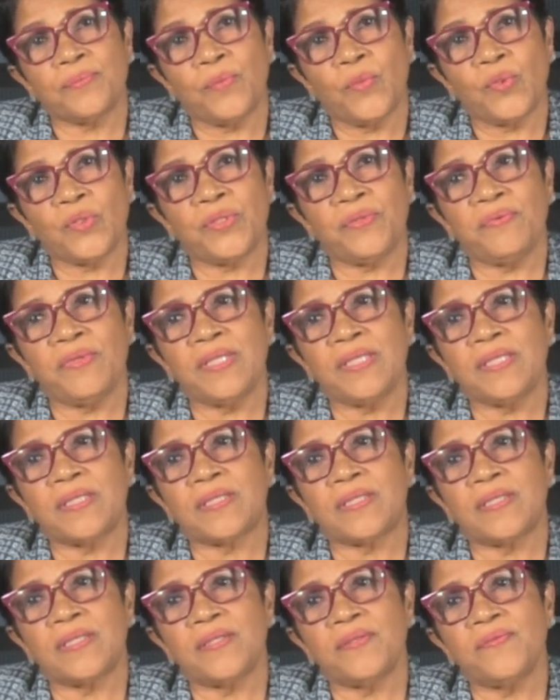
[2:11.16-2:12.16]

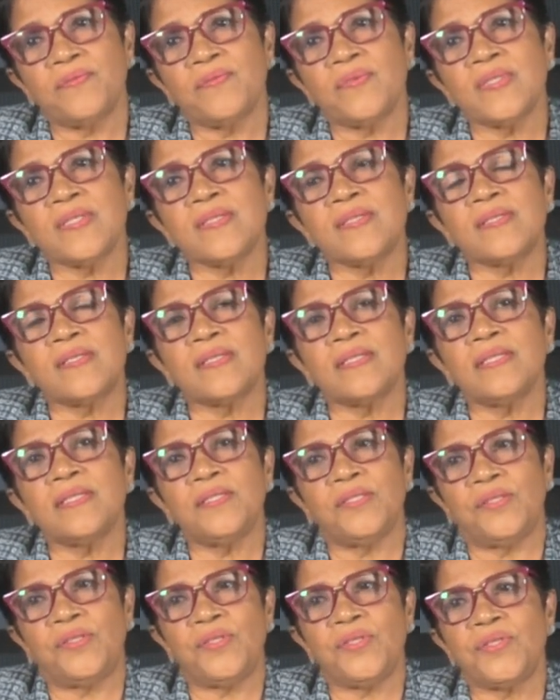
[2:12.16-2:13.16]
motivate
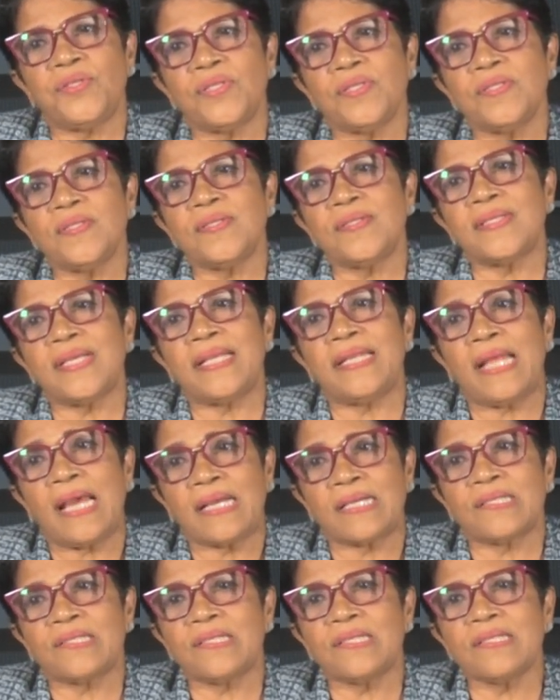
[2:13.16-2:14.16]
conversant decisions and
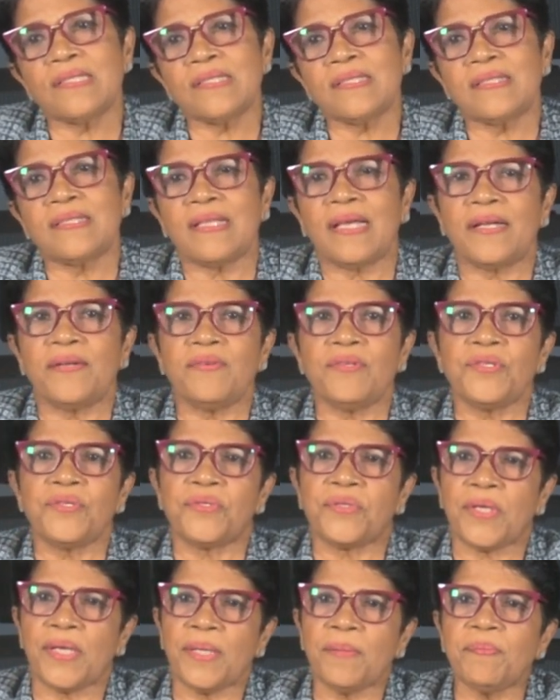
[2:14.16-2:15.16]
actions that will
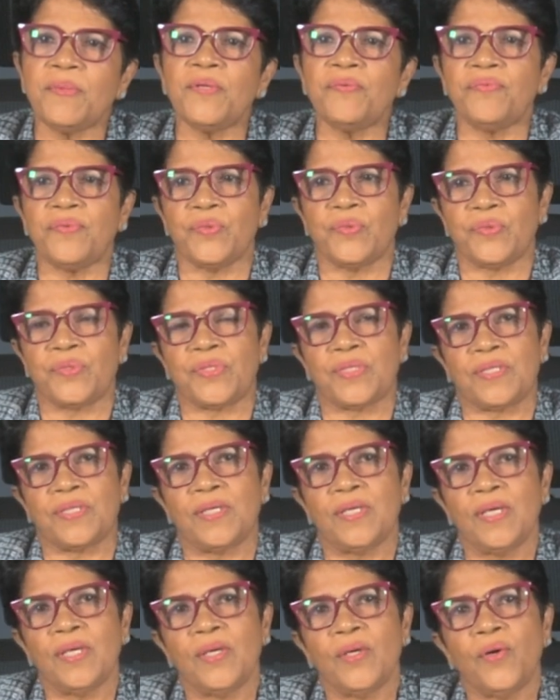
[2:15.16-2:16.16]
shape the future
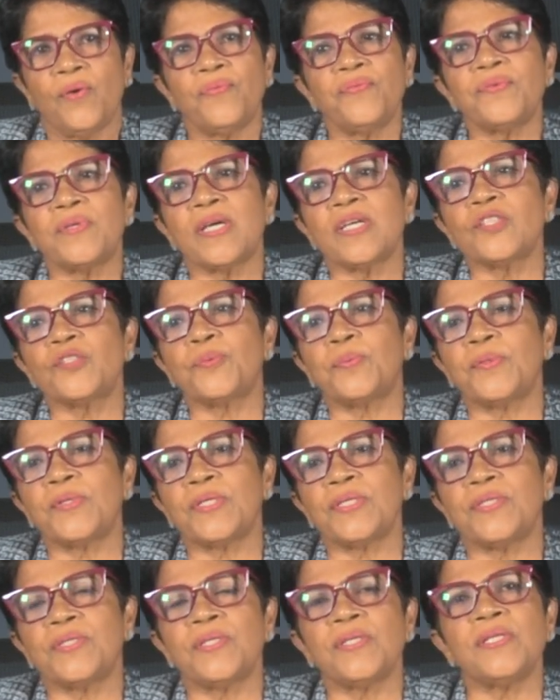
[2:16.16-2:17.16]
of
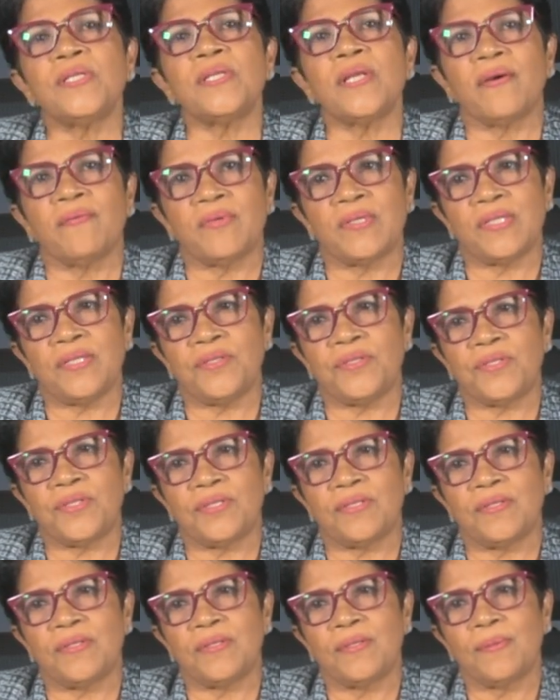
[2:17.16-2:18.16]
transportation in our
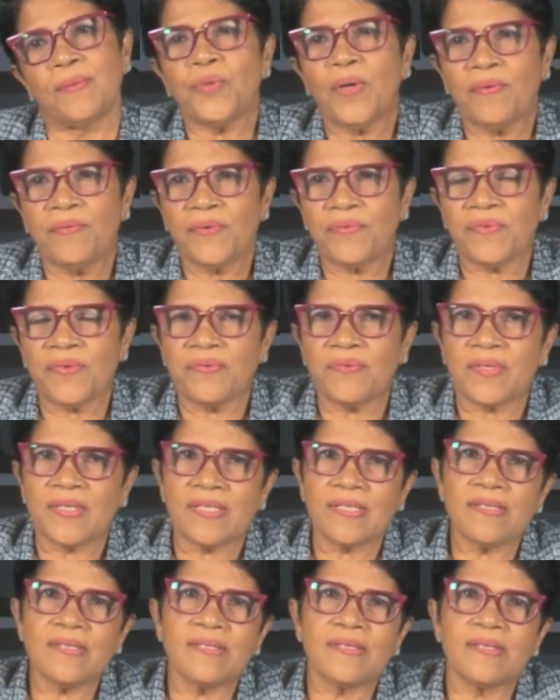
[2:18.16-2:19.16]
nation. To our
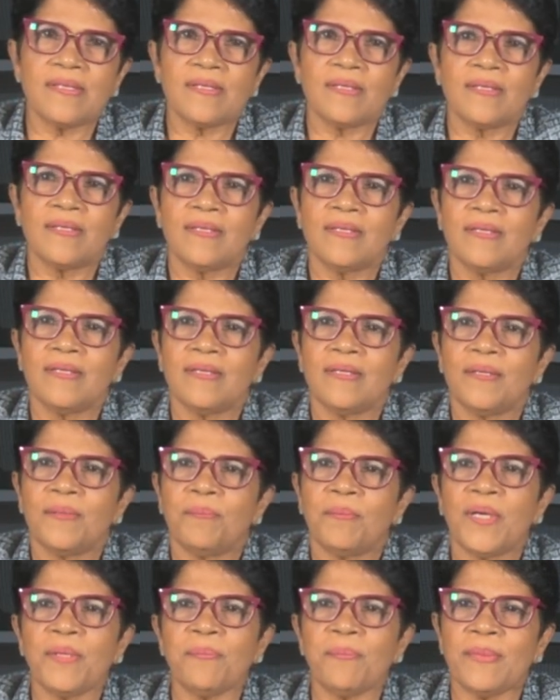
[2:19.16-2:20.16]
viewers,
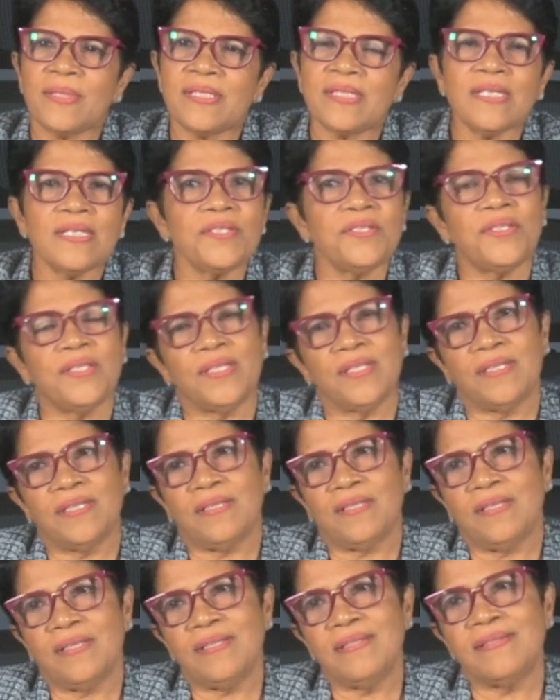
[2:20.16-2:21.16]
my message here
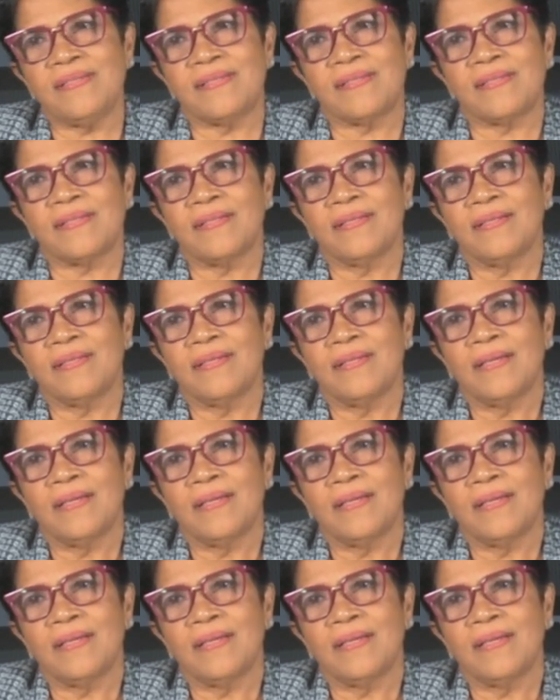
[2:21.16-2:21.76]
is